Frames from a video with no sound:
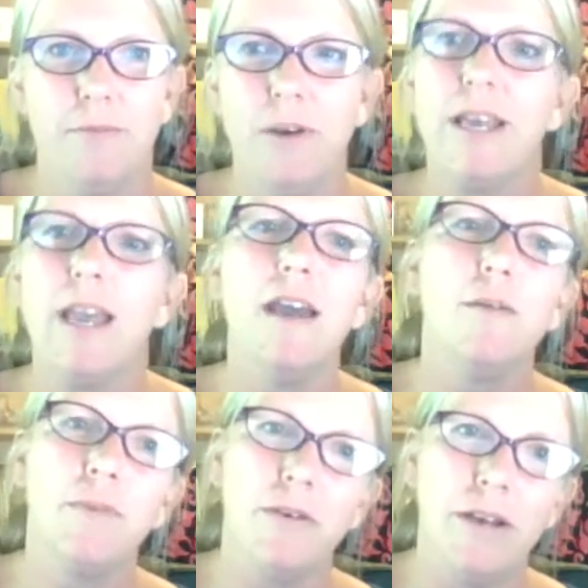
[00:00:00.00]
We can't
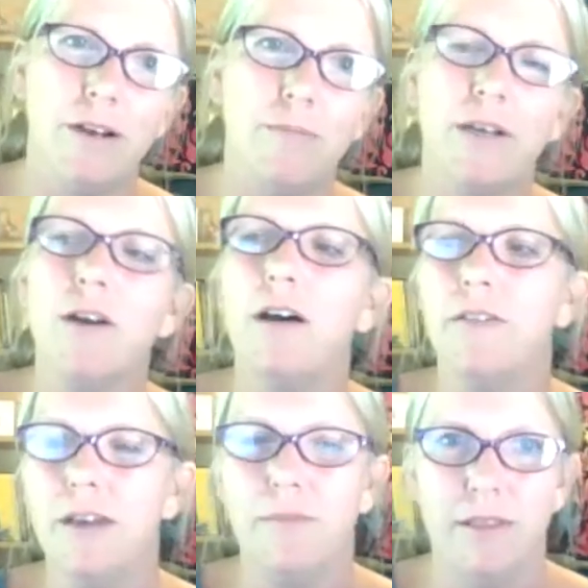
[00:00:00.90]
help you here, but call
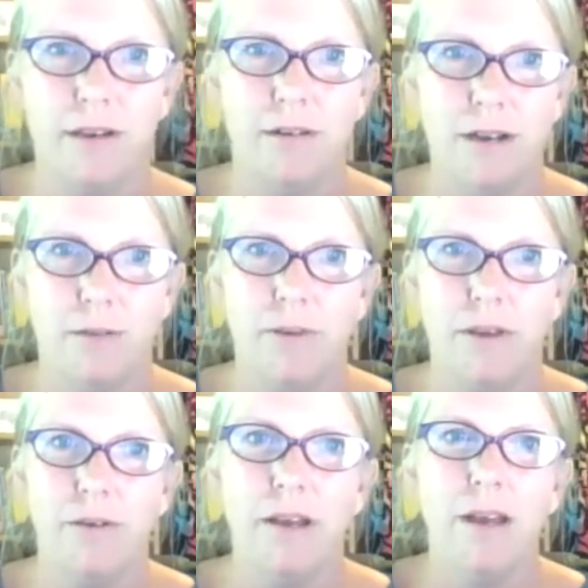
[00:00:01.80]
them and they'll help
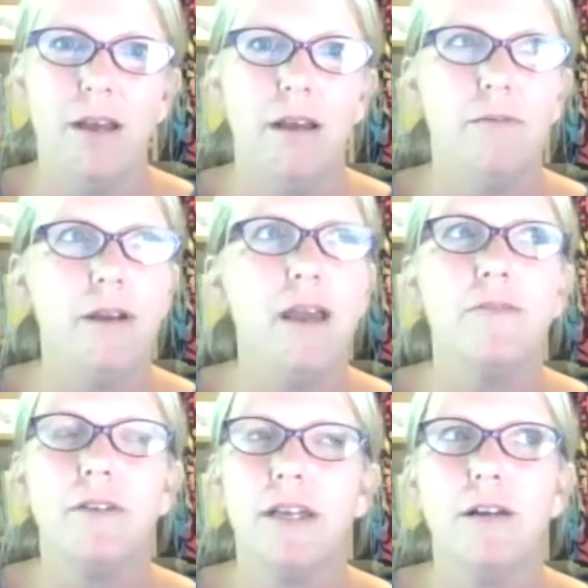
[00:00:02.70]
you. And we
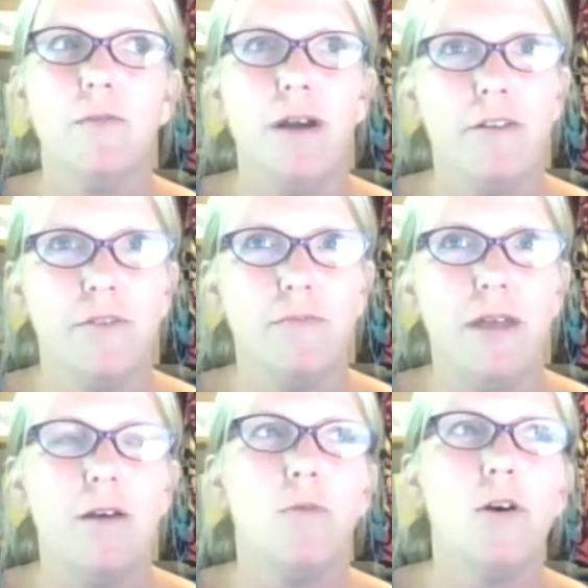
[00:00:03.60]
have to get away from
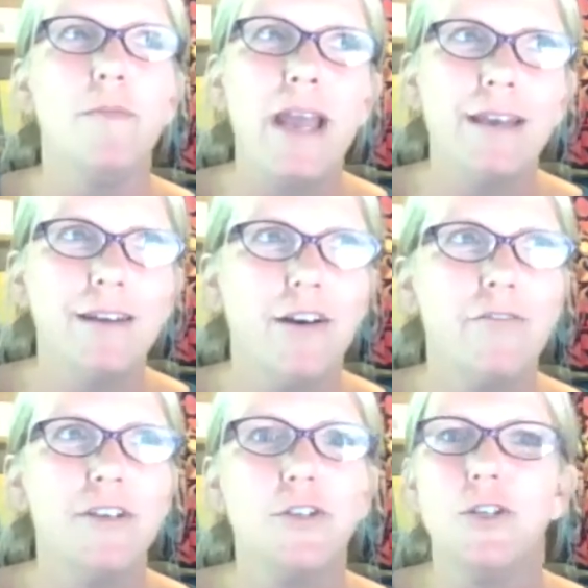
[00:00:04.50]
that. Warm handoff
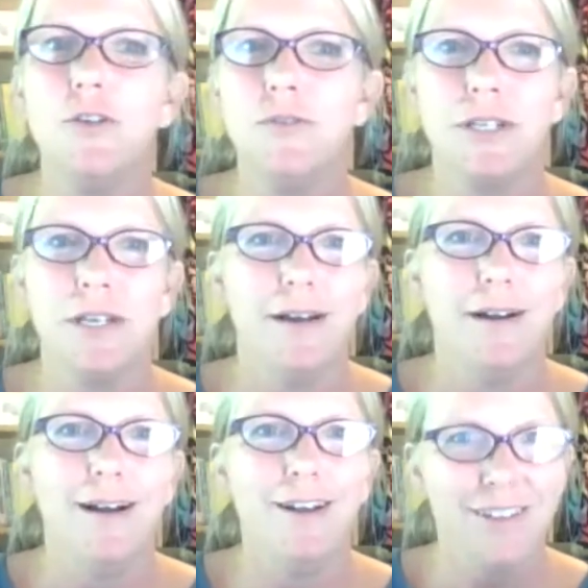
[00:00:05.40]
is used
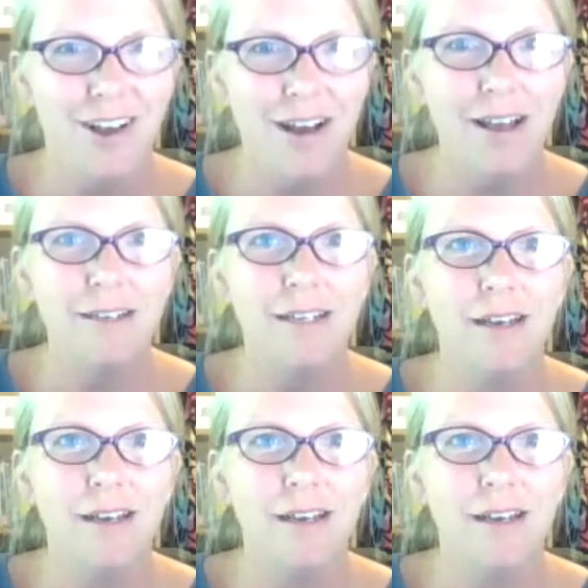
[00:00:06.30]
a lot.